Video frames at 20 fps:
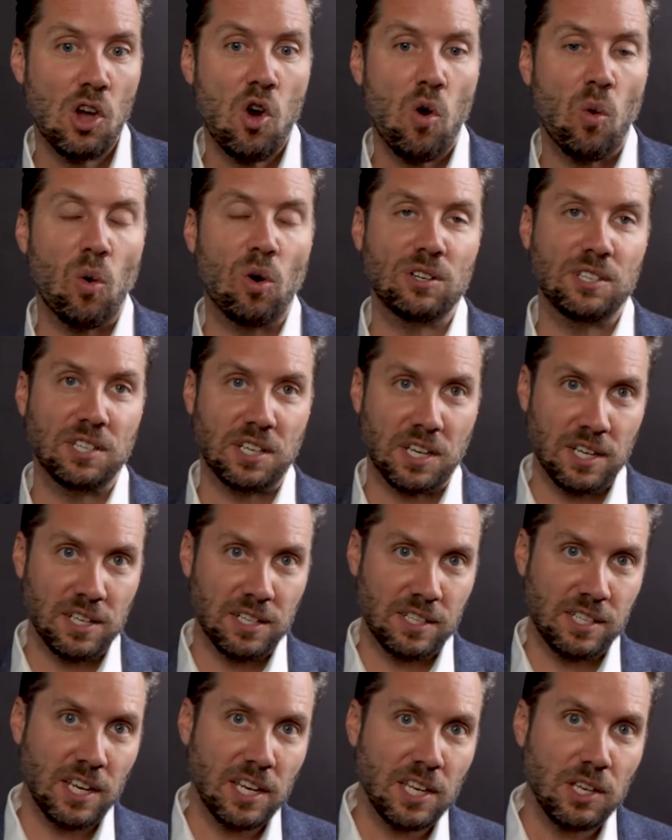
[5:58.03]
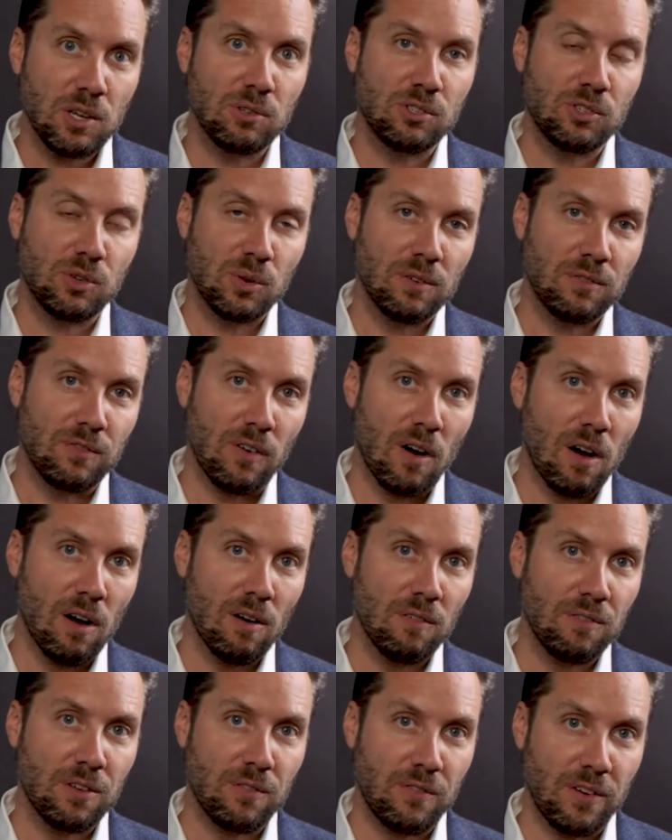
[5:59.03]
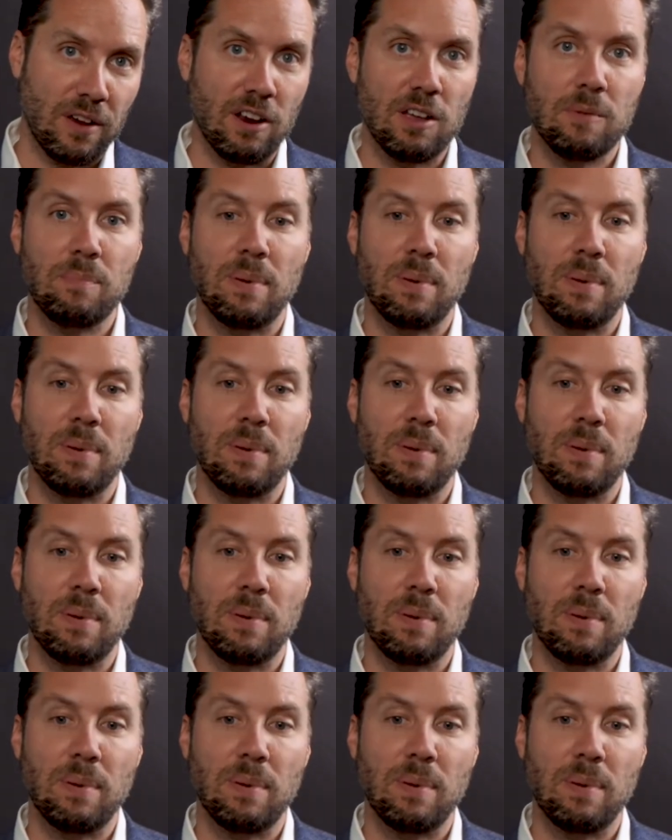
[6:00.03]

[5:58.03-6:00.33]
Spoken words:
or to continue to evolve the very